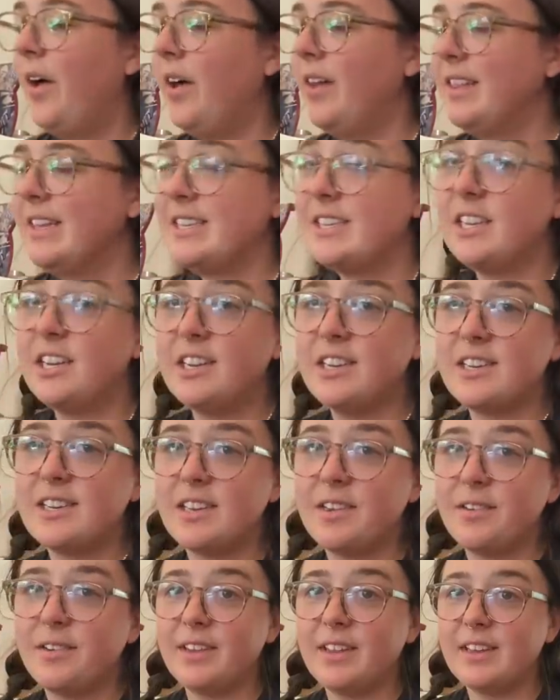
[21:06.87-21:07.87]
This
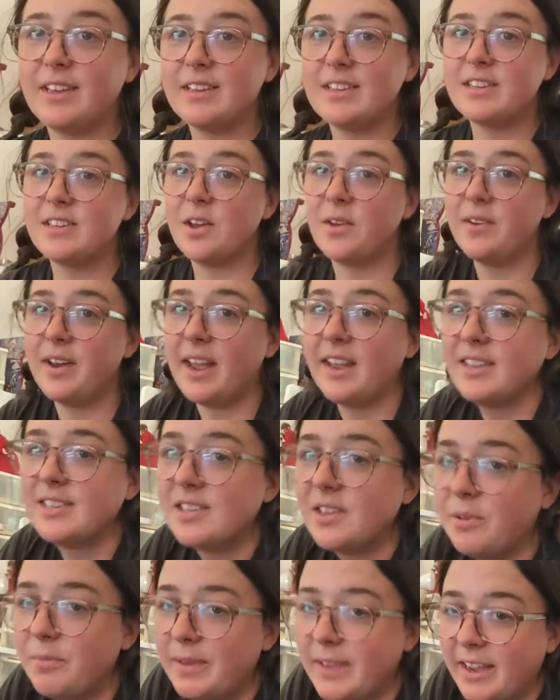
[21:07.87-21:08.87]
seriously really is so nice
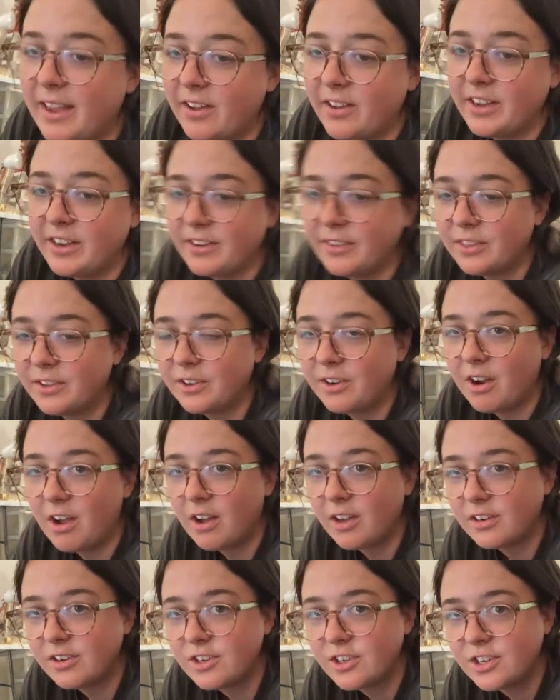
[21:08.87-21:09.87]
though, being out here in the
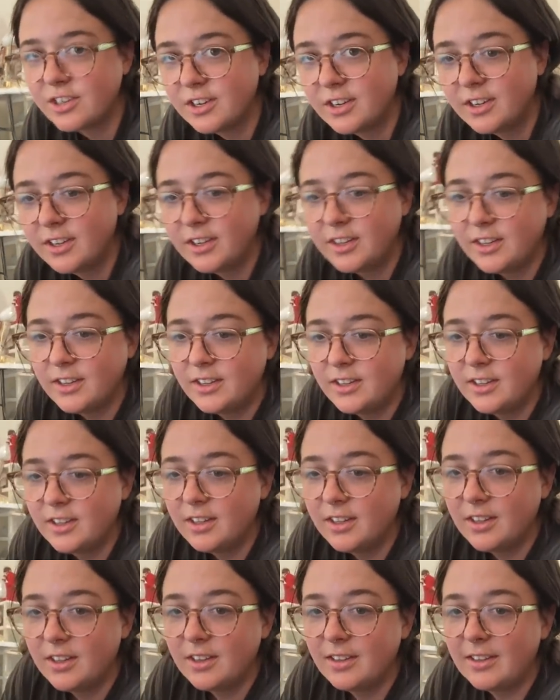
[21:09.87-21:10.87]
garage.
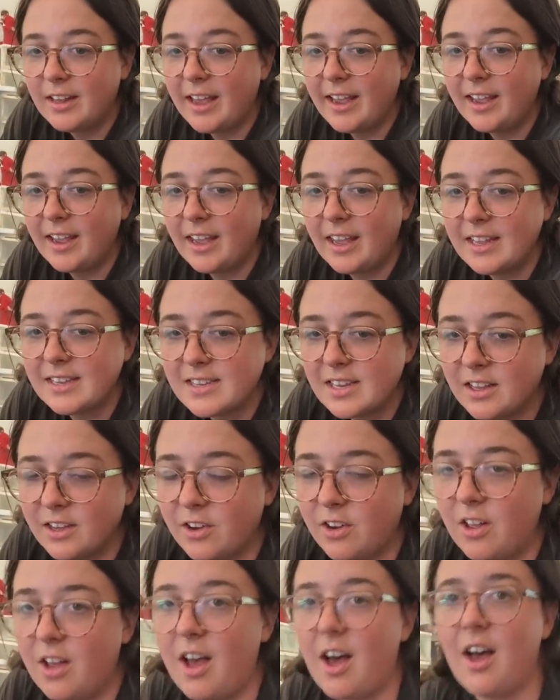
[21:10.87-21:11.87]
Like, it's a
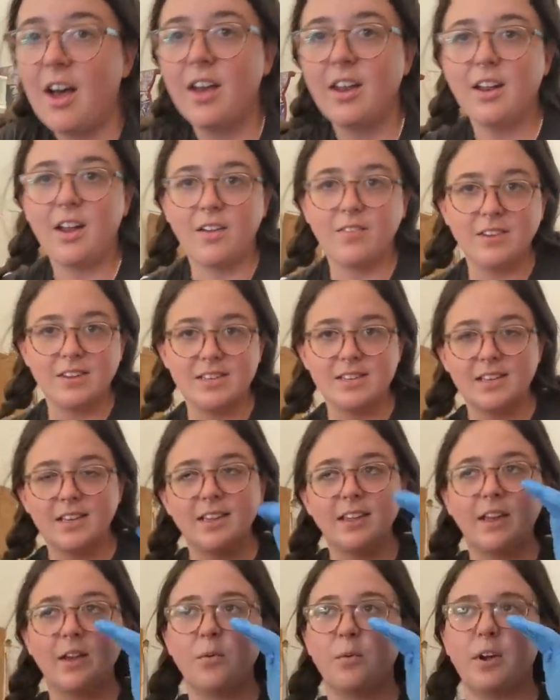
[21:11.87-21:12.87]
little hot, obviously.
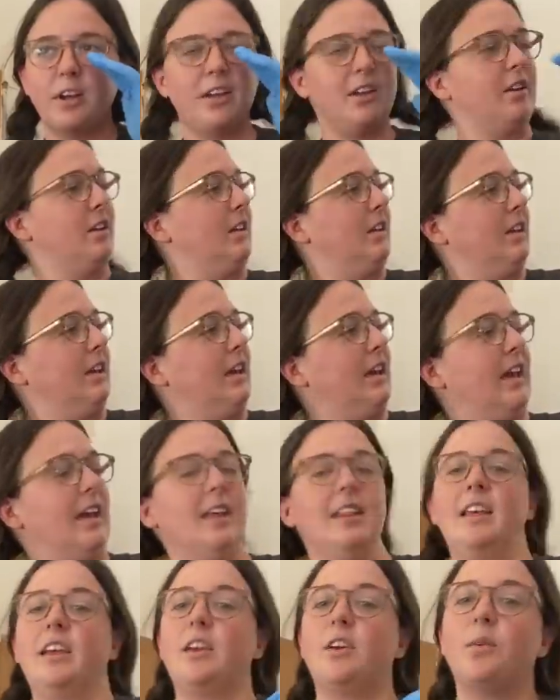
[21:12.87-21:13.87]
Like, we're gonna
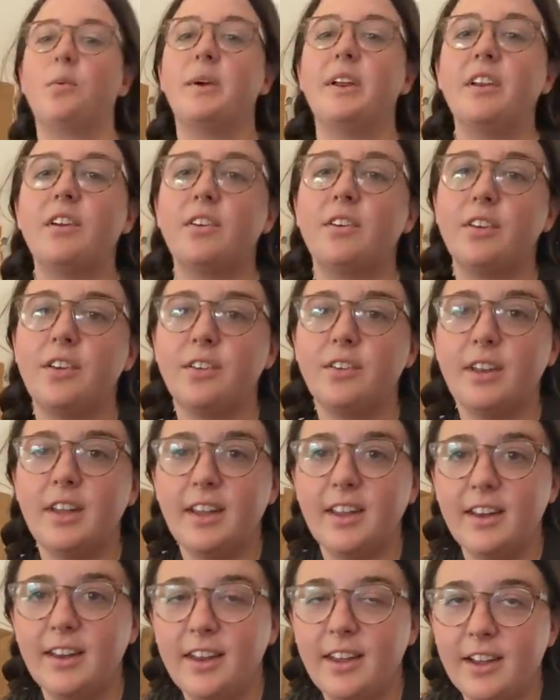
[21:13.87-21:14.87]
get like a window unit
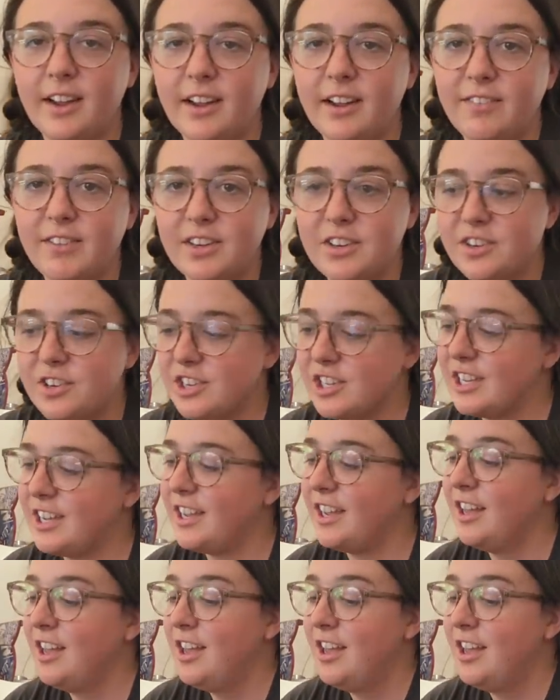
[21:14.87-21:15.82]
in here eventually.